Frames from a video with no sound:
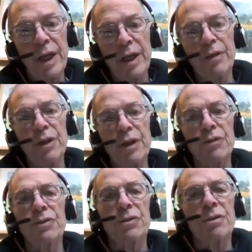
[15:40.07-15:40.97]
and
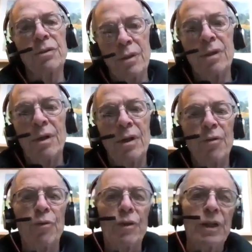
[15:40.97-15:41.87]

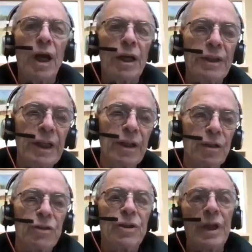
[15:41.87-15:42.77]
the
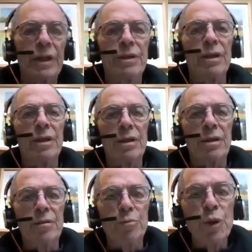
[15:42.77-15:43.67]
ideas that
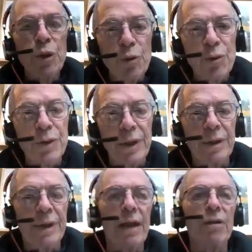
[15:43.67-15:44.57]
produced
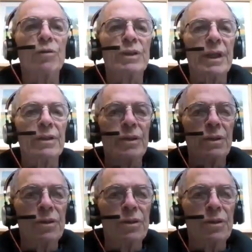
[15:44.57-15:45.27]
allostasis.